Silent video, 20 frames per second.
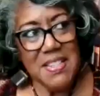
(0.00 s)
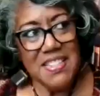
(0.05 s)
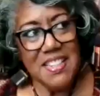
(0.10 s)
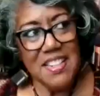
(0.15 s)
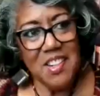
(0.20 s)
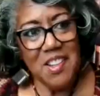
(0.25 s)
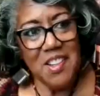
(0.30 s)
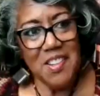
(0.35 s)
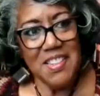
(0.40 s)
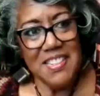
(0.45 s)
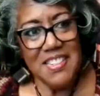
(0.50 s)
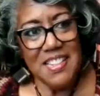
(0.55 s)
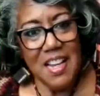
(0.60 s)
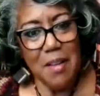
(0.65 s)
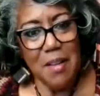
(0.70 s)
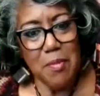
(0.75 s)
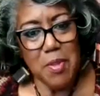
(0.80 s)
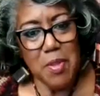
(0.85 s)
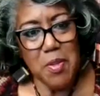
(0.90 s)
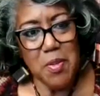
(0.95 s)
my son all the
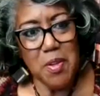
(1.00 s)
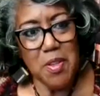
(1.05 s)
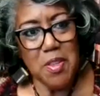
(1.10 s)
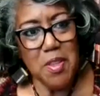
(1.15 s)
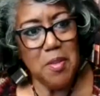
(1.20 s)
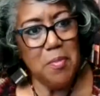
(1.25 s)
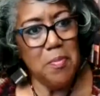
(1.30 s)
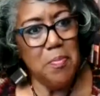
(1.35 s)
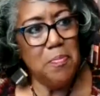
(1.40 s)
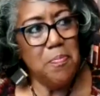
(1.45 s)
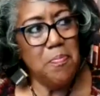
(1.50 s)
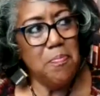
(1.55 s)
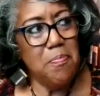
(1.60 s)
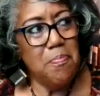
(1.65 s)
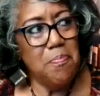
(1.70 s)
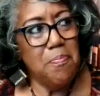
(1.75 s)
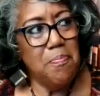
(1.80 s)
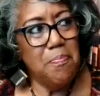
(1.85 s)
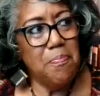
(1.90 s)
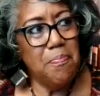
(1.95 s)
time, you are the
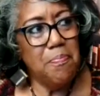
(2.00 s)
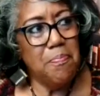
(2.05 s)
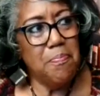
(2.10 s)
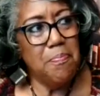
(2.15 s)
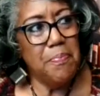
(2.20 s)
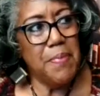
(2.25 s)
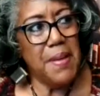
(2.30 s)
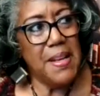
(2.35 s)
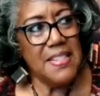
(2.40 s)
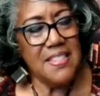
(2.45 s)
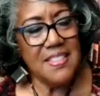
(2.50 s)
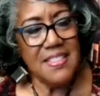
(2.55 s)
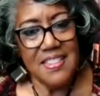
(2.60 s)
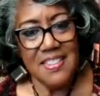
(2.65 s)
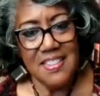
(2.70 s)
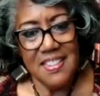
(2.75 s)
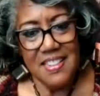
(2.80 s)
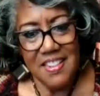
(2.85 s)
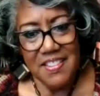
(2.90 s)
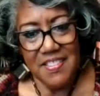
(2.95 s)
best
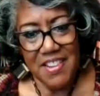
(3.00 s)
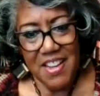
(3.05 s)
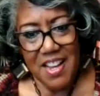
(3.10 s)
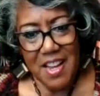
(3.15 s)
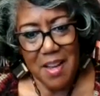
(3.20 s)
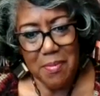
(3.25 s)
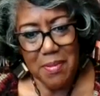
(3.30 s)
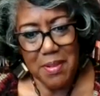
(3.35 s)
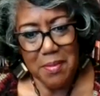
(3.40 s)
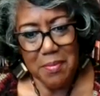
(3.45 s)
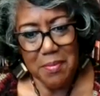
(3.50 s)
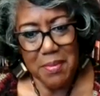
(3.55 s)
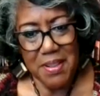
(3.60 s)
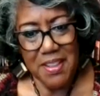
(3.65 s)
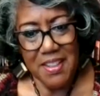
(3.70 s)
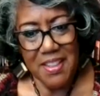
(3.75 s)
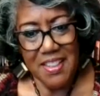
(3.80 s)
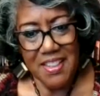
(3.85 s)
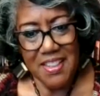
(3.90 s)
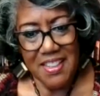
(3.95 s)
thing that ever happened to me.
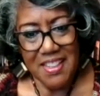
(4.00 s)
